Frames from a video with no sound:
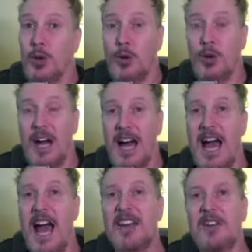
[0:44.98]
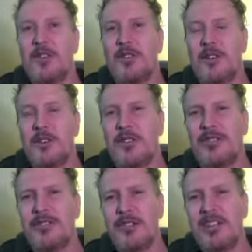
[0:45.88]
I don't know if
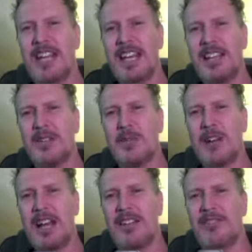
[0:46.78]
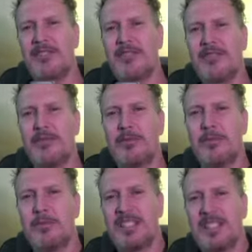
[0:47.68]
you could handle what I've
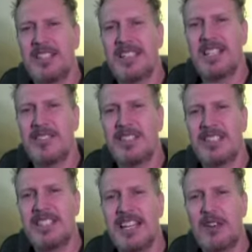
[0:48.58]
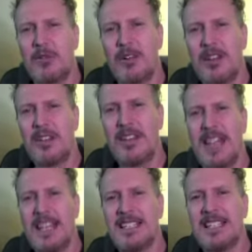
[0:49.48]
been given to dealt with. And
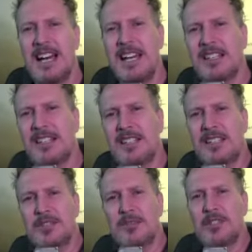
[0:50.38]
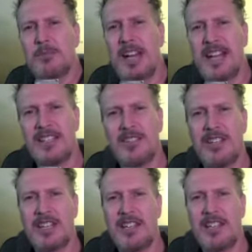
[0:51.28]
that's not a disrespect of
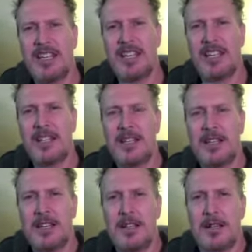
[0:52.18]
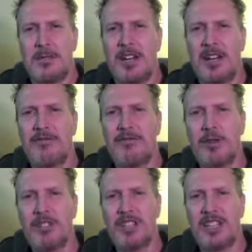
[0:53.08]
anything. But
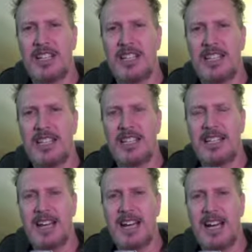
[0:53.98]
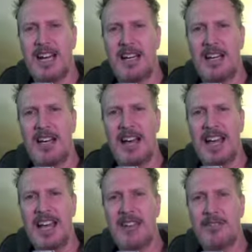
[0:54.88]
unfortunately, I
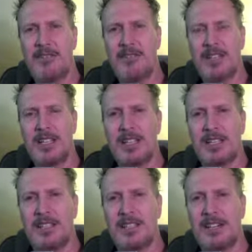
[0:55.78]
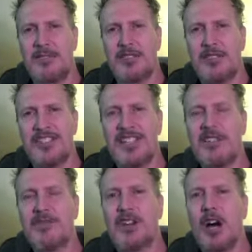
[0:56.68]
have several
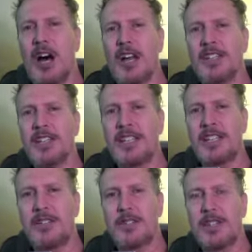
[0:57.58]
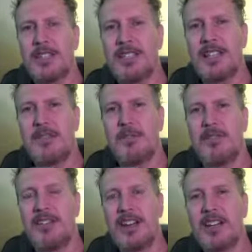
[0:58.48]
self-caused injuries that have
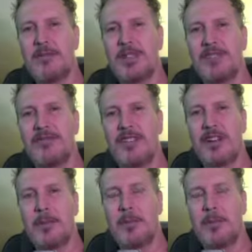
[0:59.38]
prevented me from